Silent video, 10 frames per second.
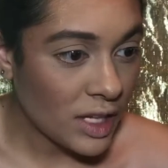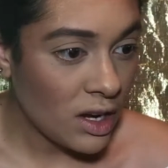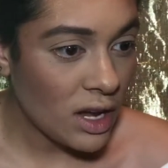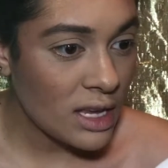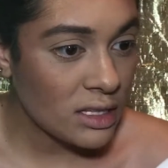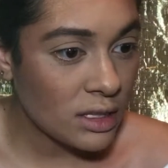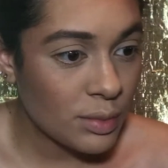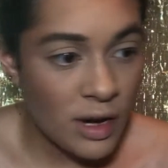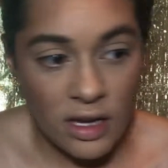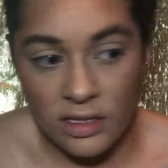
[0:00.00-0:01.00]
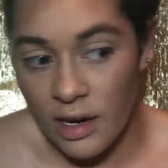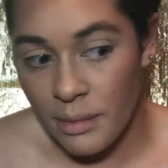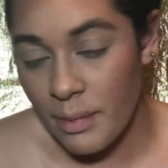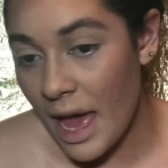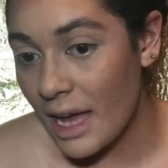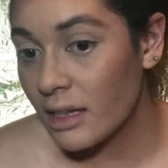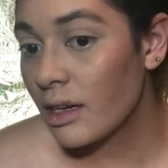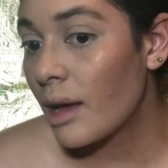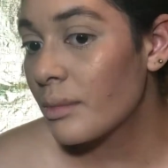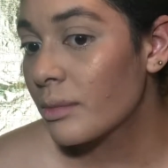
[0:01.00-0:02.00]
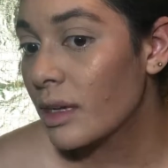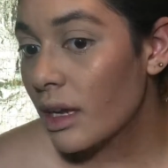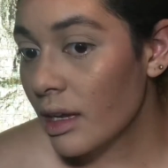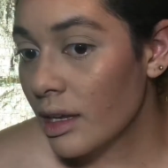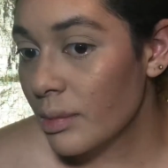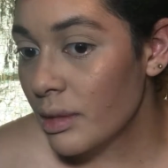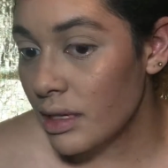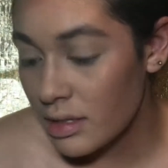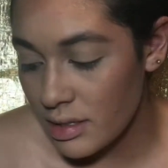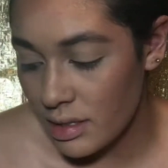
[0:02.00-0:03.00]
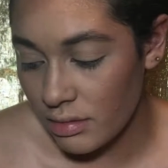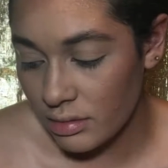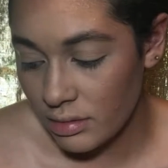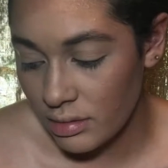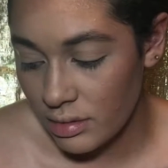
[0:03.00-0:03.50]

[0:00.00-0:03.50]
Okay, so the brows aren't bad. I'm kind of keeping it subtle.